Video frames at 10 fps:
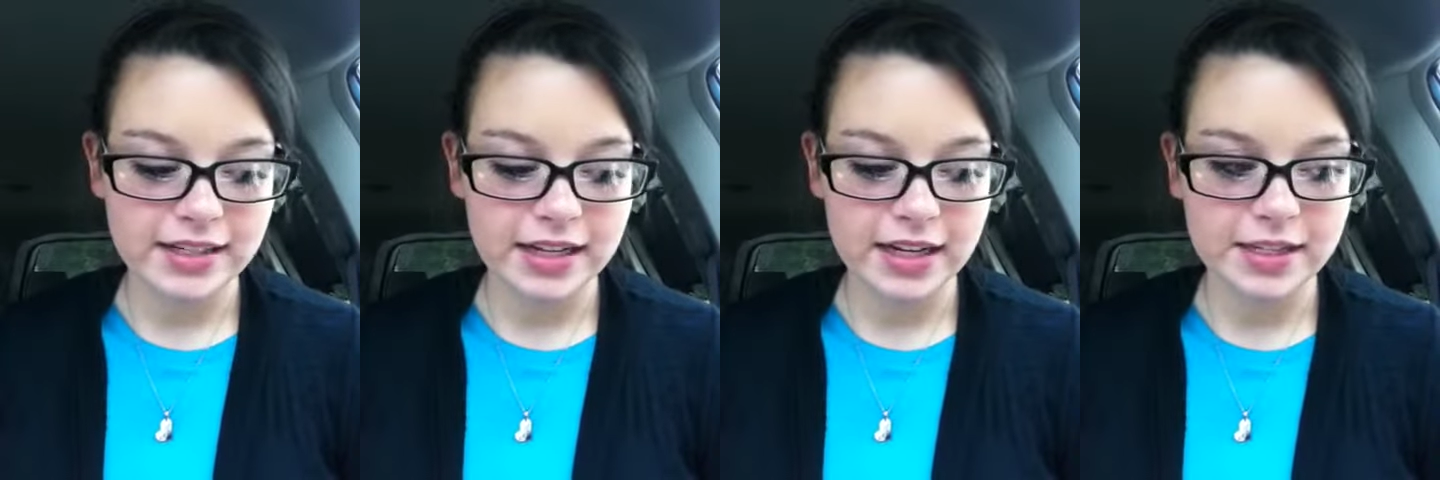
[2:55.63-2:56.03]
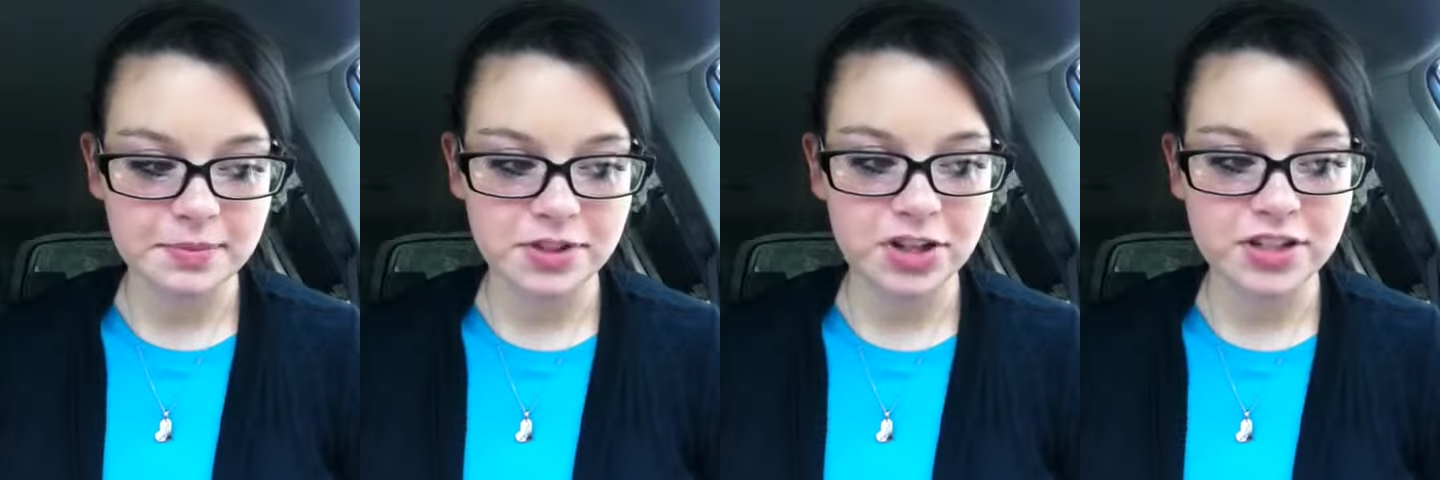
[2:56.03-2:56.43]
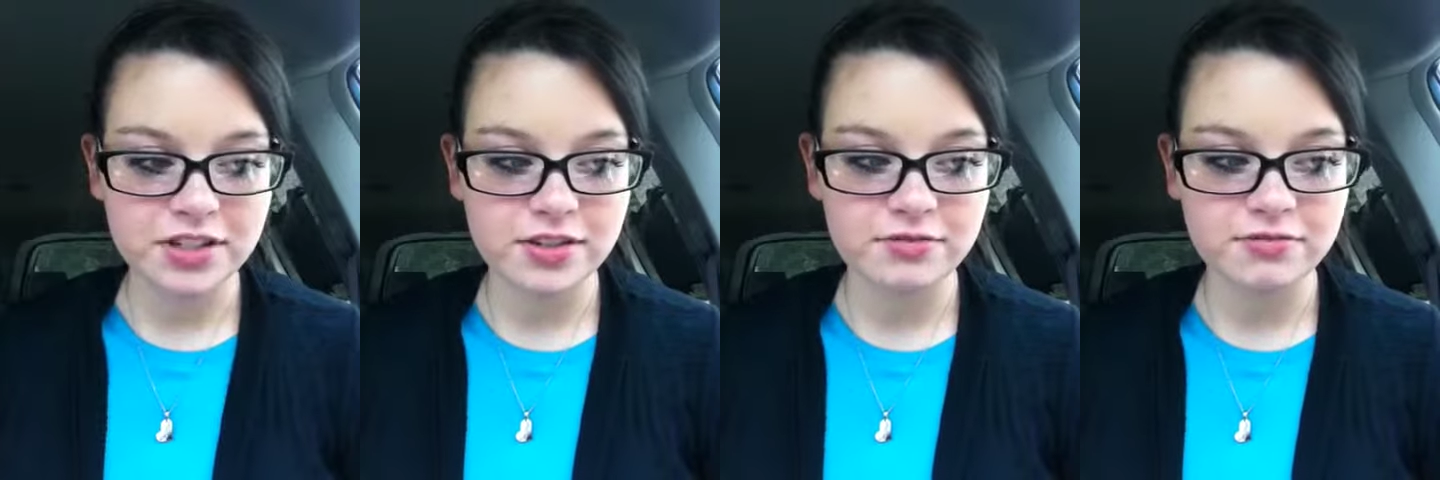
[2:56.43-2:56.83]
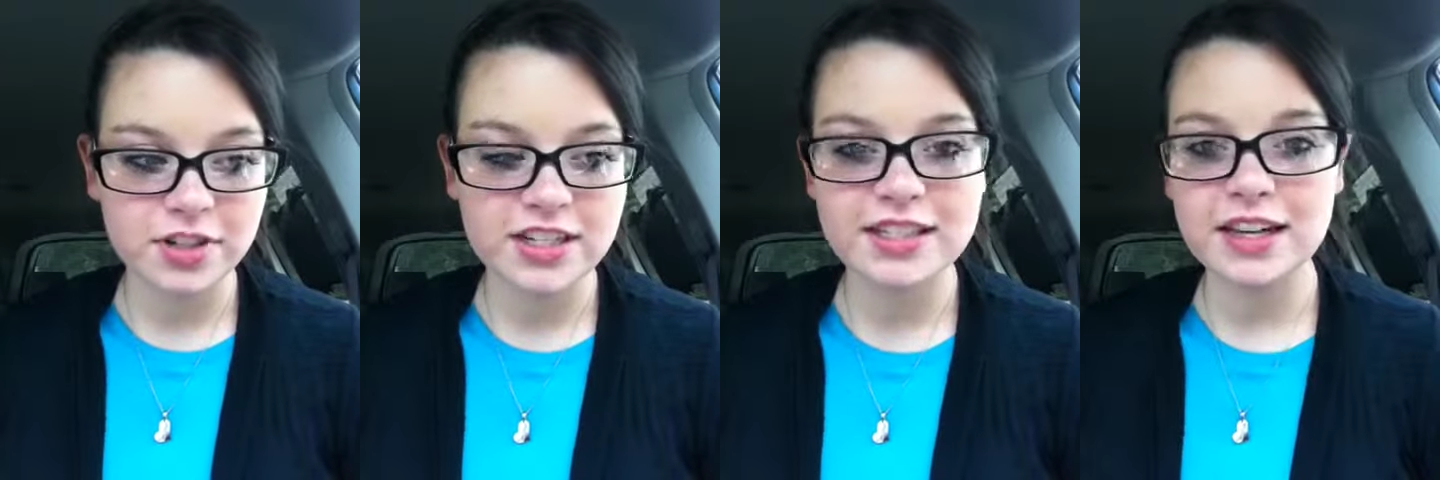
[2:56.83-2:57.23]
get some insurance
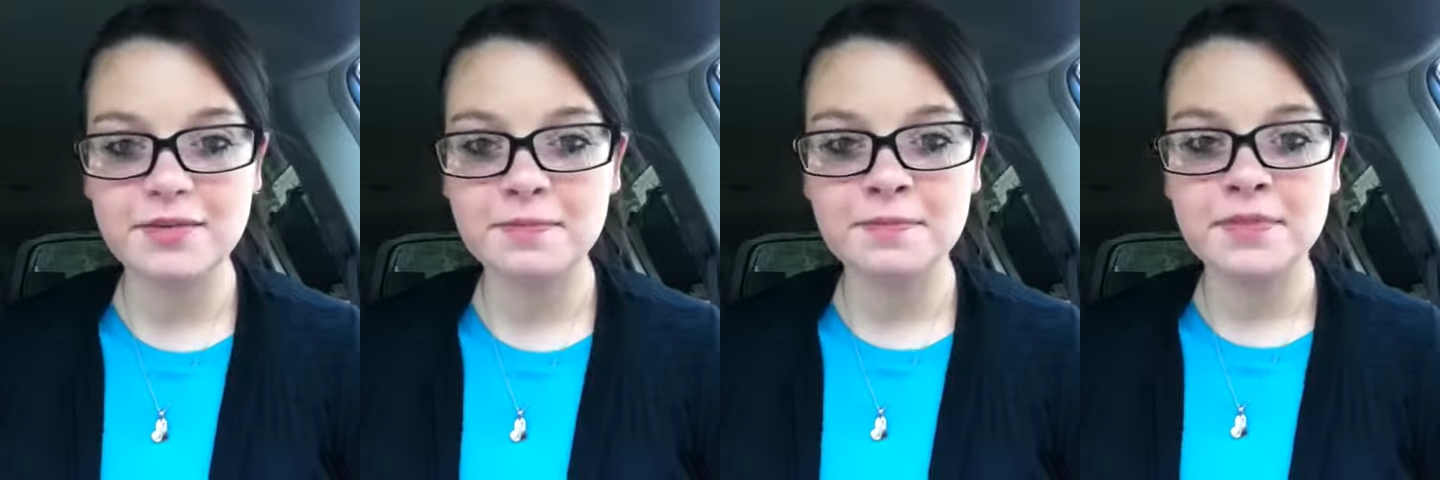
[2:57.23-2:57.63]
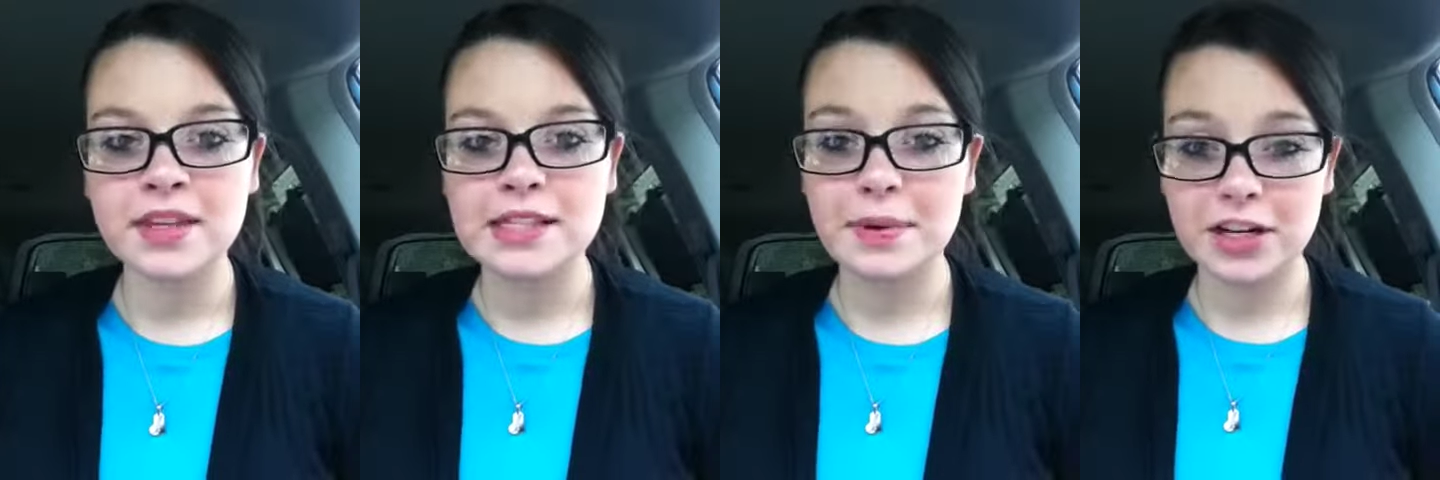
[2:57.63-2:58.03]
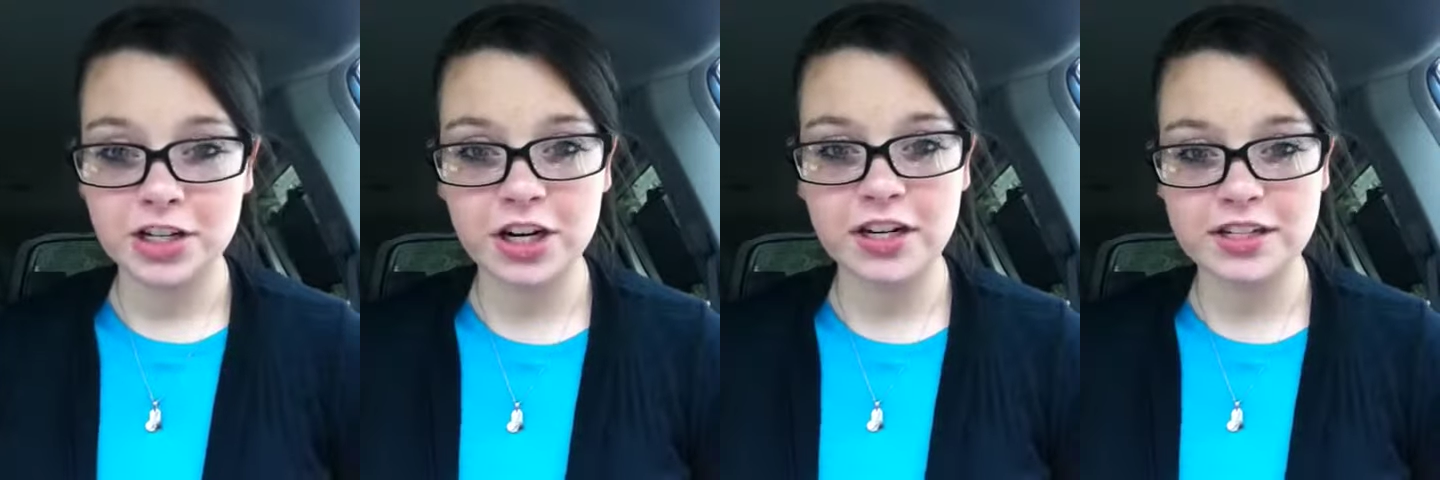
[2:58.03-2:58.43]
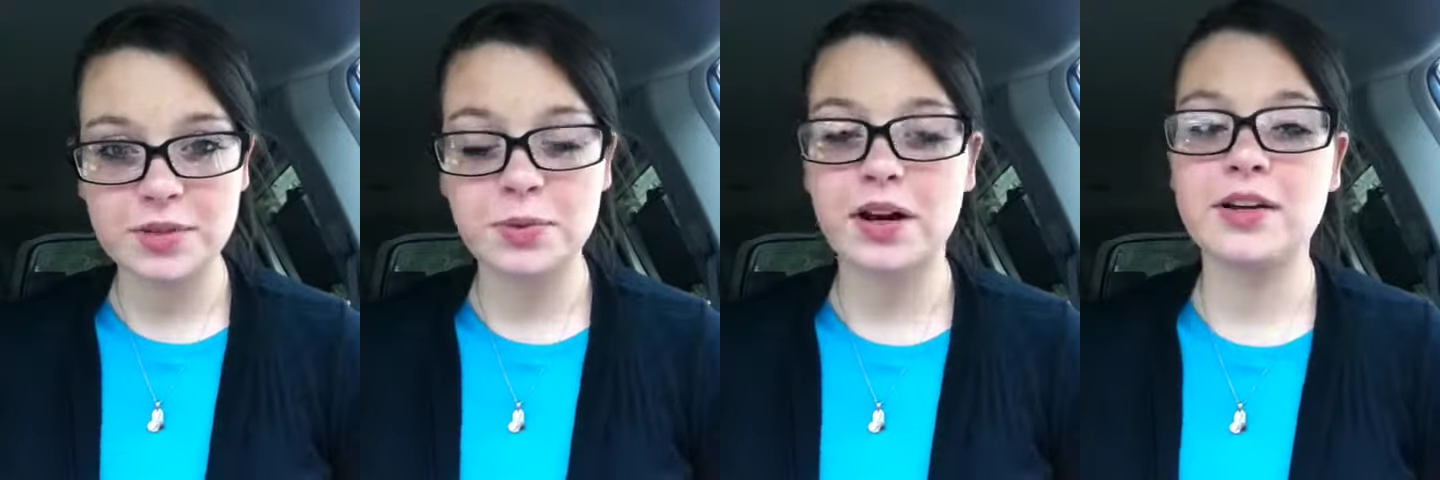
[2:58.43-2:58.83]
just then to make sure
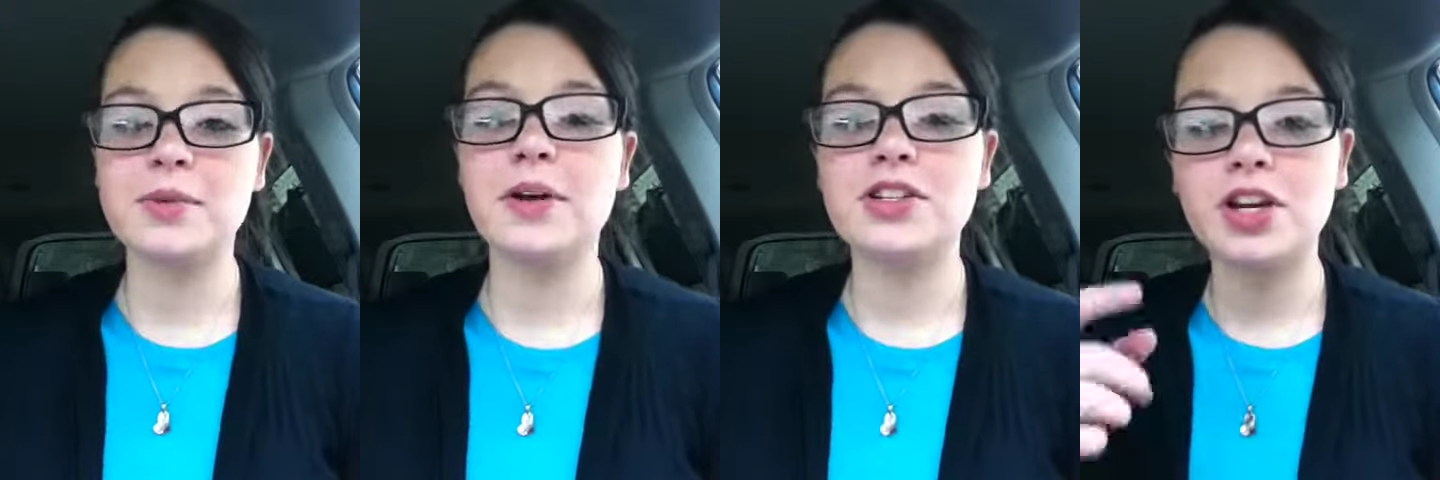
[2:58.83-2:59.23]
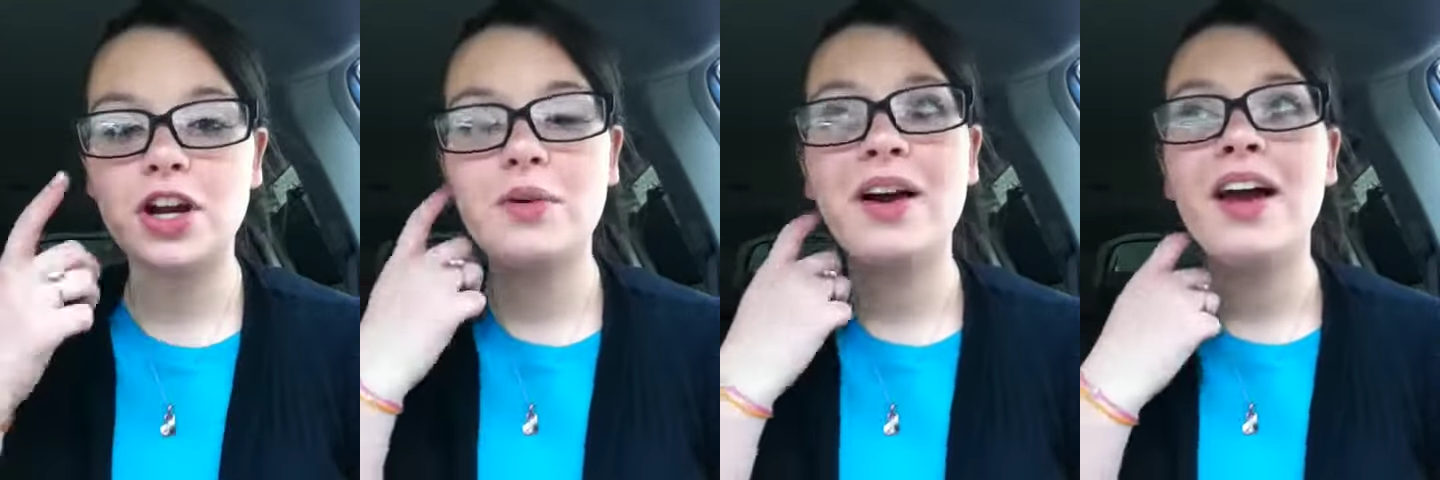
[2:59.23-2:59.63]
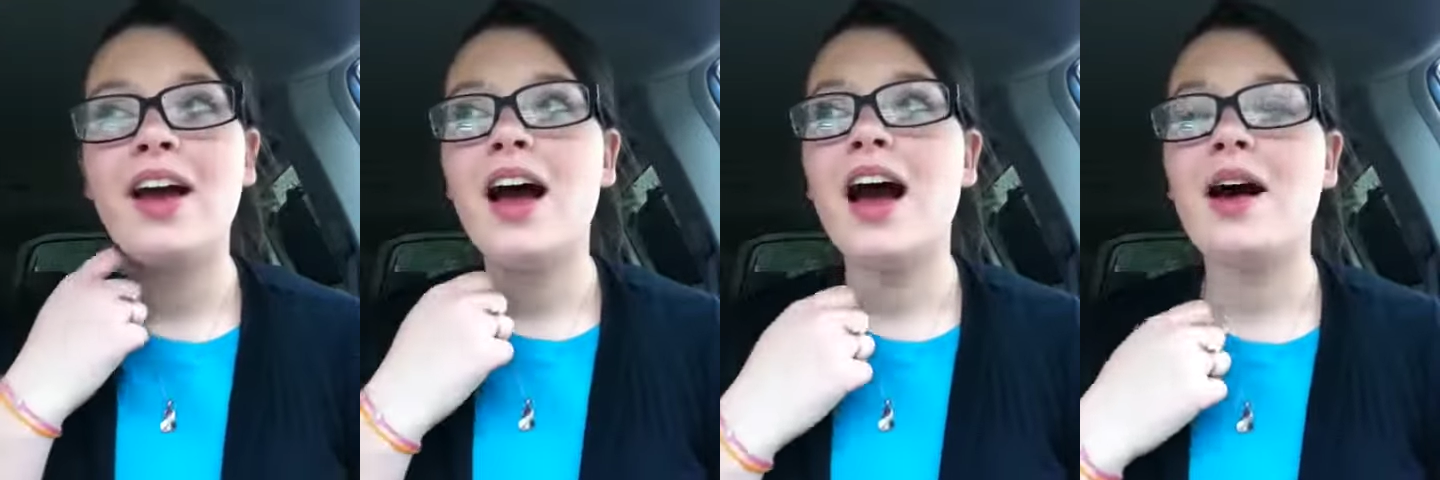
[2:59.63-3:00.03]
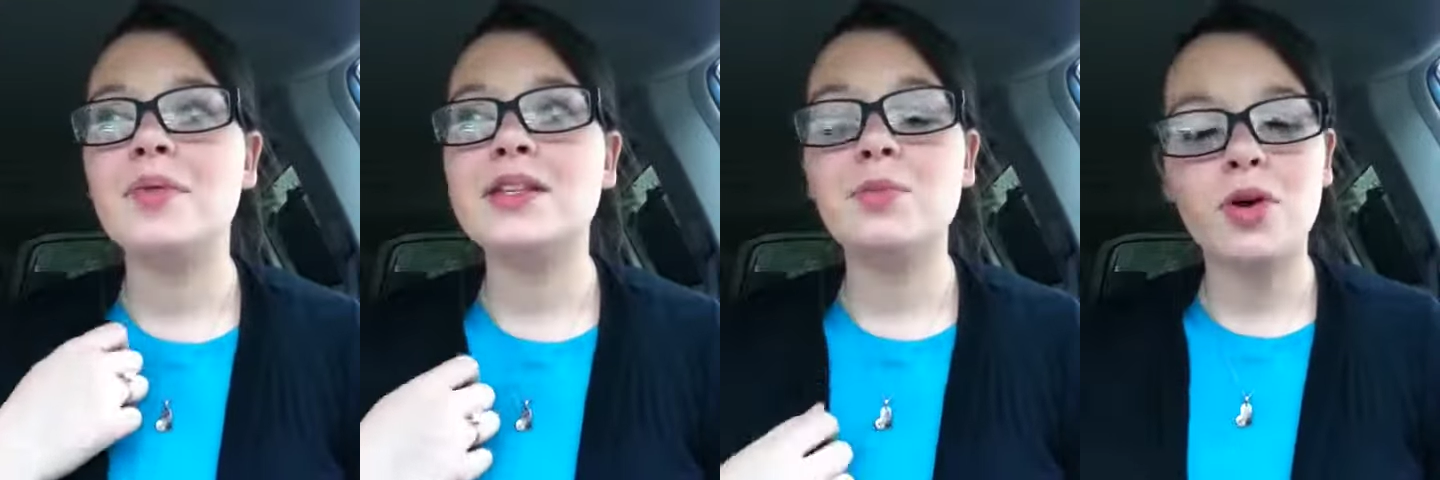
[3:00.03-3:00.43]
this is what I was supposed to do.
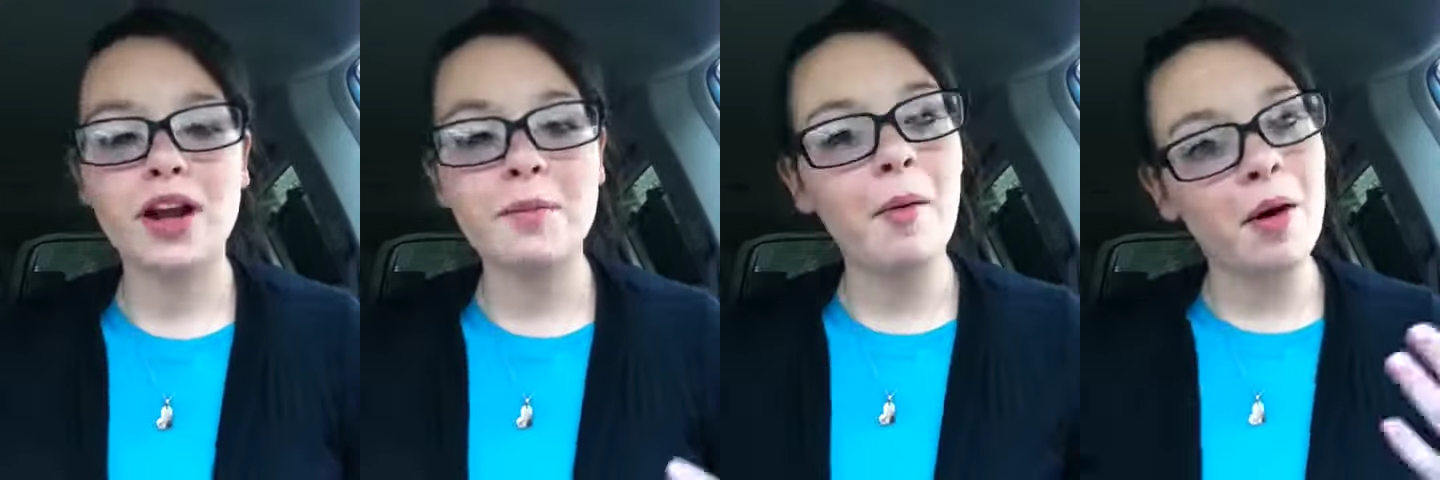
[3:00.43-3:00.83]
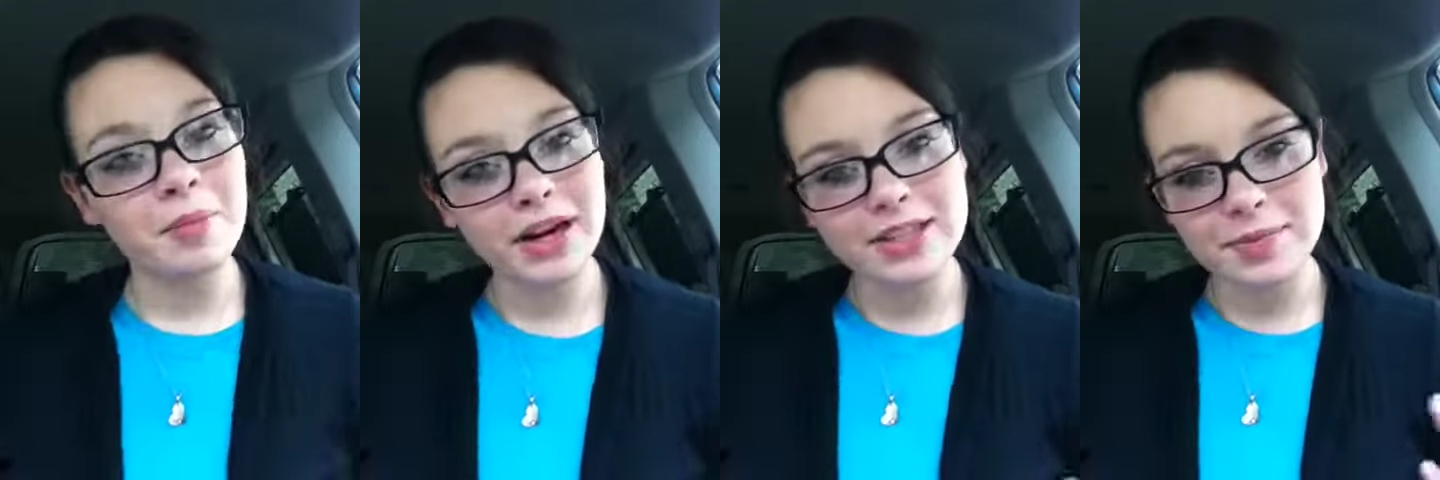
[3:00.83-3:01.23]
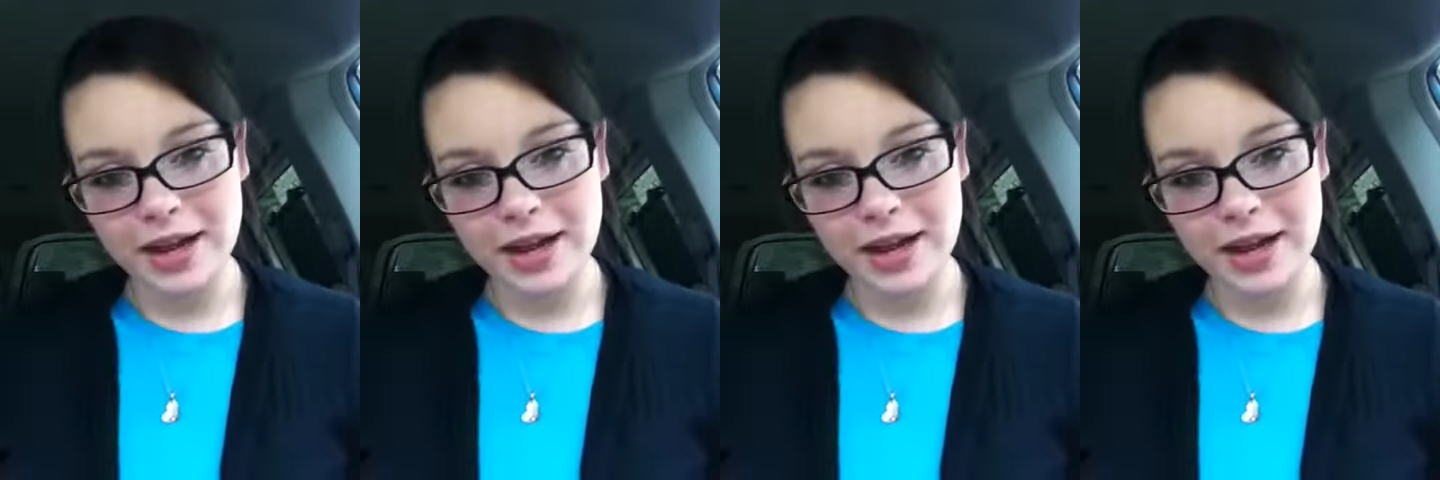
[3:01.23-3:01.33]
This morning, my mom needed